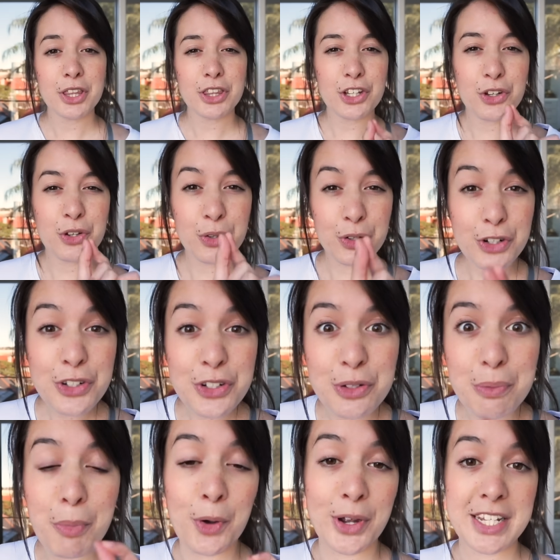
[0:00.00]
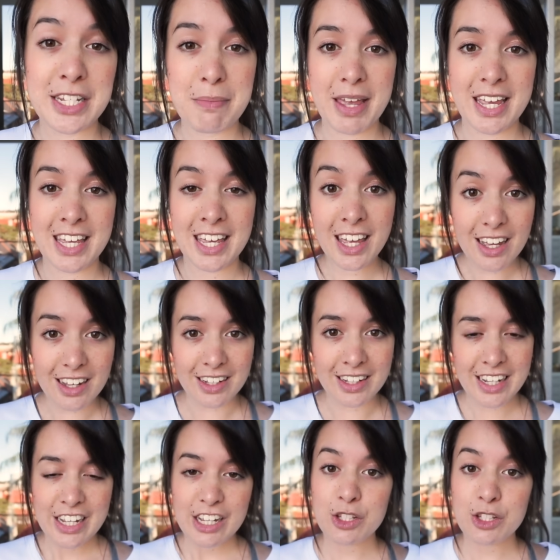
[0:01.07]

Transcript: But the crucial point to make here